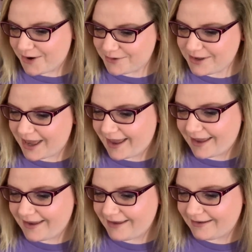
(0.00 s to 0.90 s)

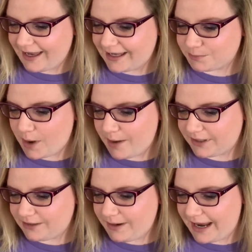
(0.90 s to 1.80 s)
Okay. It has
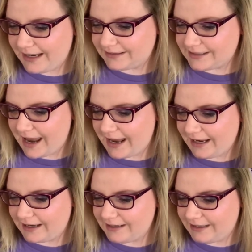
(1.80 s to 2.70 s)
pumpkin paste,
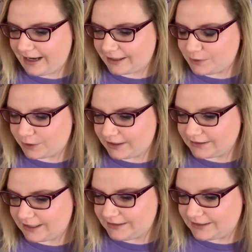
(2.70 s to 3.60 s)
egg, nectar, and
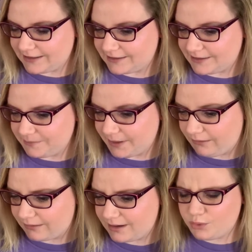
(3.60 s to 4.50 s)
condensed
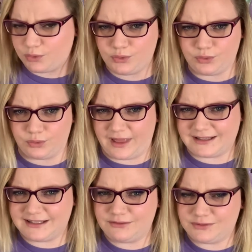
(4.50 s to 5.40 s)
milk. Ooh,
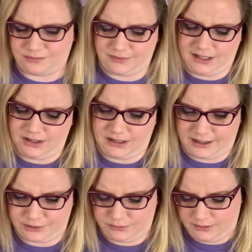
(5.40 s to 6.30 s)
that sounds really good
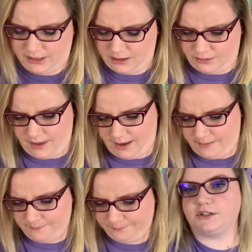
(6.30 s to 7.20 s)
actually. Okay,
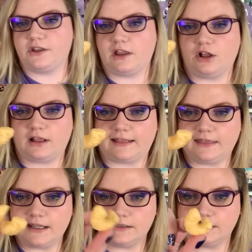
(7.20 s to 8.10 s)
so they look like
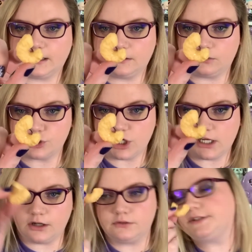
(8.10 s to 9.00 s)
this, like little
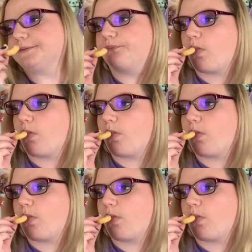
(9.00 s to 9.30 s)
Cheetos.